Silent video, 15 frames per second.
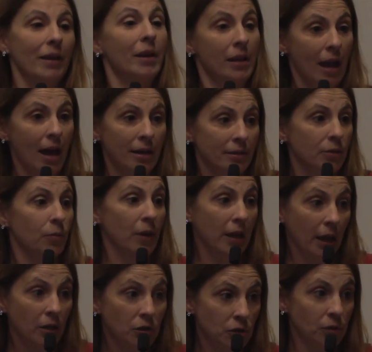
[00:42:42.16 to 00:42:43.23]
Yes, we
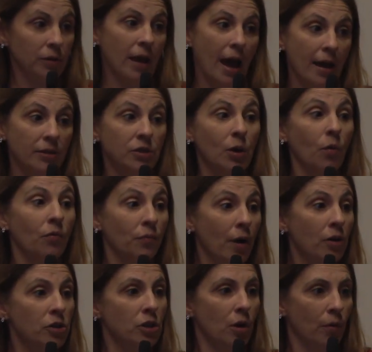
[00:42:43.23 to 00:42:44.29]
can do that. So
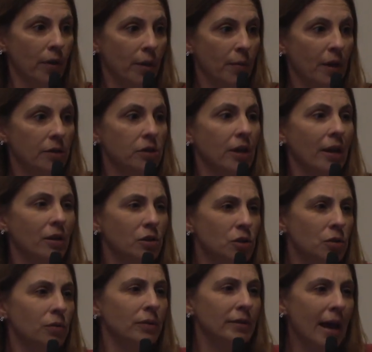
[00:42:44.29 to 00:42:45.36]
functional image can
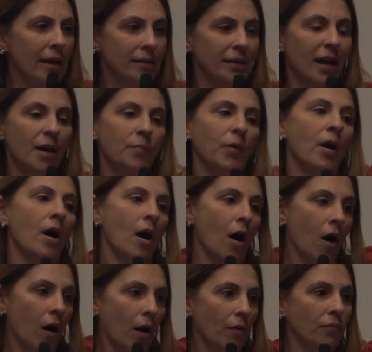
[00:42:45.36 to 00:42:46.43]
do that type
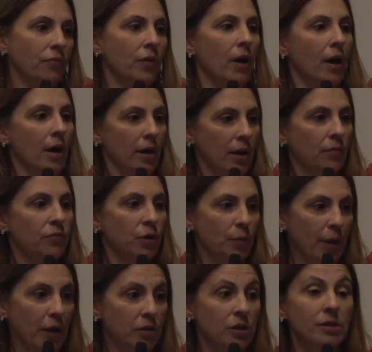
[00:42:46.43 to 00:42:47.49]
of
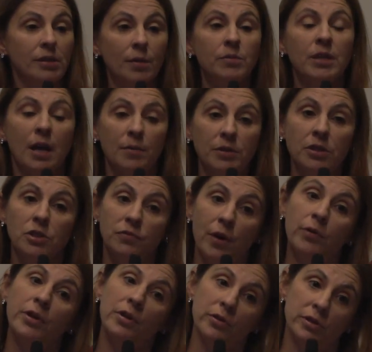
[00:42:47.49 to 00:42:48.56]
information. Sometimes it's
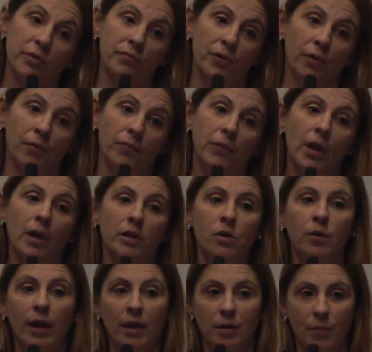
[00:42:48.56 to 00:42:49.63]
very useful.
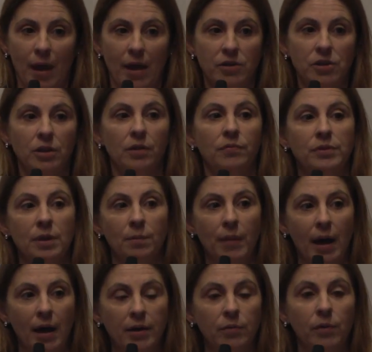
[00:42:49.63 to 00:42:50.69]
You can imagine if
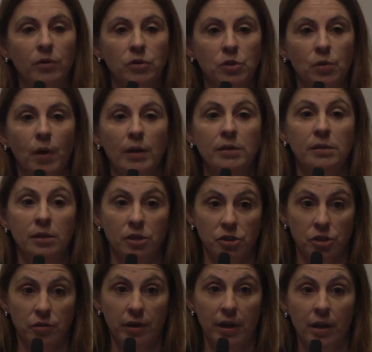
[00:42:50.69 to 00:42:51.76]
somebody will do a
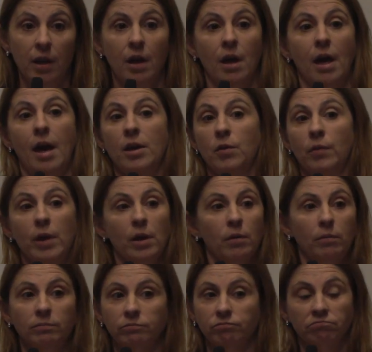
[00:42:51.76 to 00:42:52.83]
surgery and
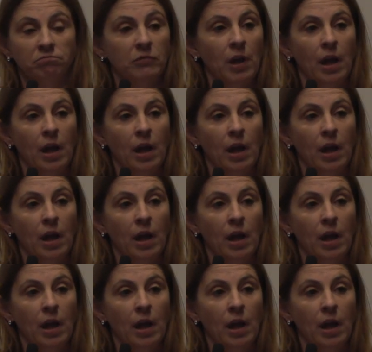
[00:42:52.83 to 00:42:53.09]
will